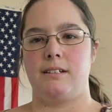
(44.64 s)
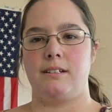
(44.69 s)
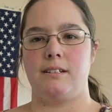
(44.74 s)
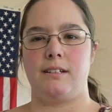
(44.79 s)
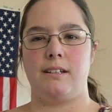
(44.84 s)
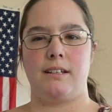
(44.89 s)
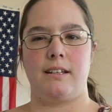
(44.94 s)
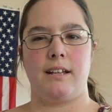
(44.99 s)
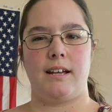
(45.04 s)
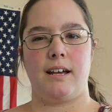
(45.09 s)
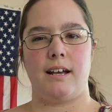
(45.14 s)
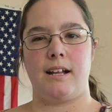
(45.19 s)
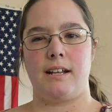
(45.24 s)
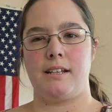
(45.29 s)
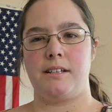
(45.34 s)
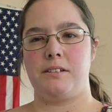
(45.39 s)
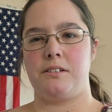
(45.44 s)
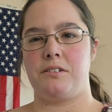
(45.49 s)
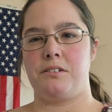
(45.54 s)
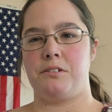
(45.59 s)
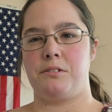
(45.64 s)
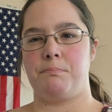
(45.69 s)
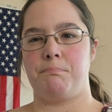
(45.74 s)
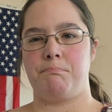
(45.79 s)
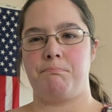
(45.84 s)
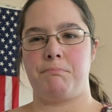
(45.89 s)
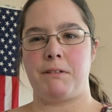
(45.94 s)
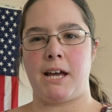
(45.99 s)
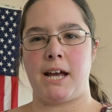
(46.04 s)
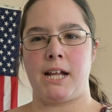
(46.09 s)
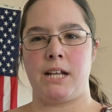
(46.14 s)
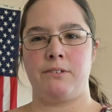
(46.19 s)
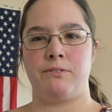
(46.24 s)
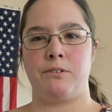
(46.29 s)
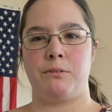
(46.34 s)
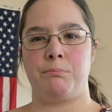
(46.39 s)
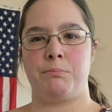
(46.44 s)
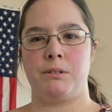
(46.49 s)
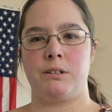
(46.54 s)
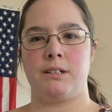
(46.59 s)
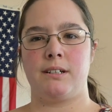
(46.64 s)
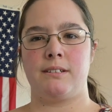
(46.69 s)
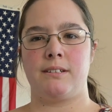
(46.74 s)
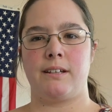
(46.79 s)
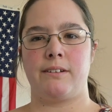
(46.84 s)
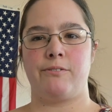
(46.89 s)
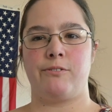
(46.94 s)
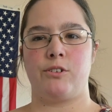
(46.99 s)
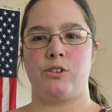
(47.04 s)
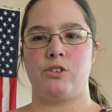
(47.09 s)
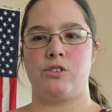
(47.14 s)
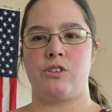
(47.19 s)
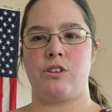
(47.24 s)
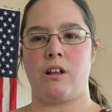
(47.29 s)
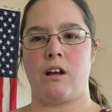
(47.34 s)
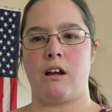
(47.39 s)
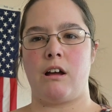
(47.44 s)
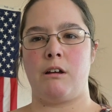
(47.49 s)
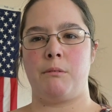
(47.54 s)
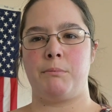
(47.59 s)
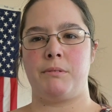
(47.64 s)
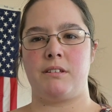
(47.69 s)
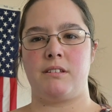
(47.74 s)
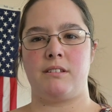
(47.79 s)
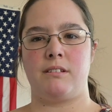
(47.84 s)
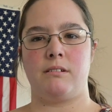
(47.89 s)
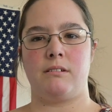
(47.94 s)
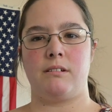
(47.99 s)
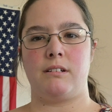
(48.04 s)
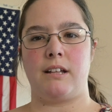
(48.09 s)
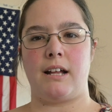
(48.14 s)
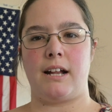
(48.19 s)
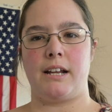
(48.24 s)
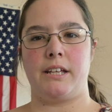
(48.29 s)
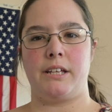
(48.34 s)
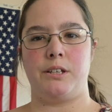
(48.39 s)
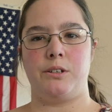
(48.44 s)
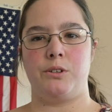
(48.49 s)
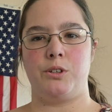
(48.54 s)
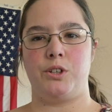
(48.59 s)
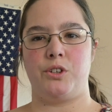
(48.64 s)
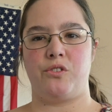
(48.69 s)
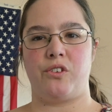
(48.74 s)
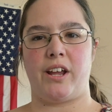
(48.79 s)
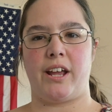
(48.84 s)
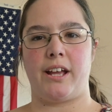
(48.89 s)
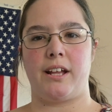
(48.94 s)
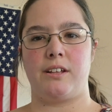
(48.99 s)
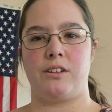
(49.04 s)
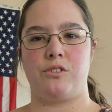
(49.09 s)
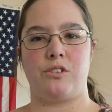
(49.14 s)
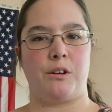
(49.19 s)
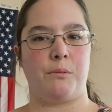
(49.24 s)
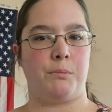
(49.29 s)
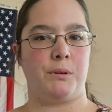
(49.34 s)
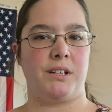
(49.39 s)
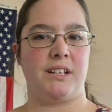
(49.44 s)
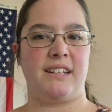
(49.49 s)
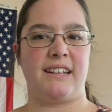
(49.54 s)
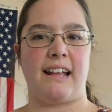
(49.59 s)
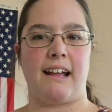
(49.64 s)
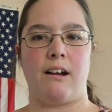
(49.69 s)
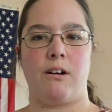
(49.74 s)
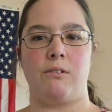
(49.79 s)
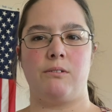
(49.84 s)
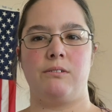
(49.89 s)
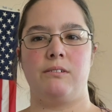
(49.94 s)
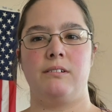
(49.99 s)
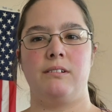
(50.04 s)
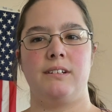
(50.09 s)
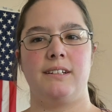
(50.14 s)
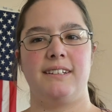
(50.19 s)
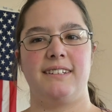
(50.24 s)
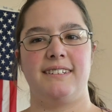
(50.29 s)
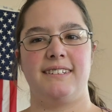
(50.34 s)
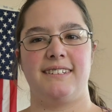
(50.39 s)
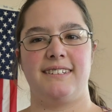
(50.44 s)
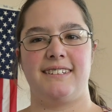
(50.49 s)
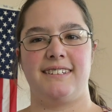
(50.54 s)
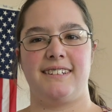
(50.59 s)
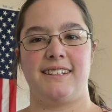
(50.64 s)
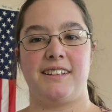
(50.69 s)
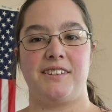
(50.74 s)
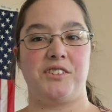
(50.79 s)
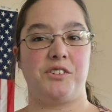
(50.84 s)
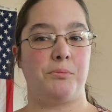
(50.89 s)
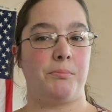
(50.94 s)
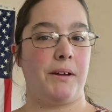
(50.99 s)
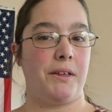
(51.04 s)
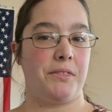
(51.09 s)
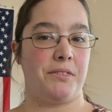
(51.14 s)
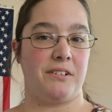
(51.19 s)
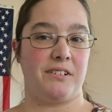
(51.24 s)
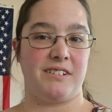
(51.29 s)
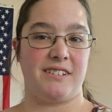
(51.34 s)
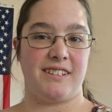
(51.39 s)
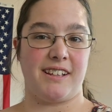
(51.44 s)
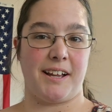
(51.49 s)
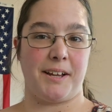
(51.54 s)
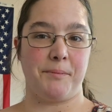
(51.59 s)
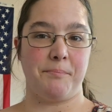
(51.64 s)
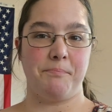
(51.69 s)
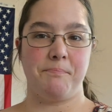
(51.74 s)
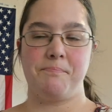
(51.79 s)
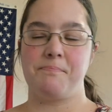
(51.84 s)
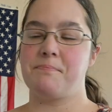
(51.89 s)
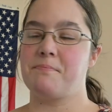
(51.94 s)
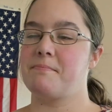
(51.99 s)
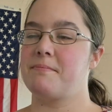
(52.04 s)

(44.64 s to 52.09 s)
Not as bad of a book as I first thought, but still not a huge fan, so I put it down. This is my third time.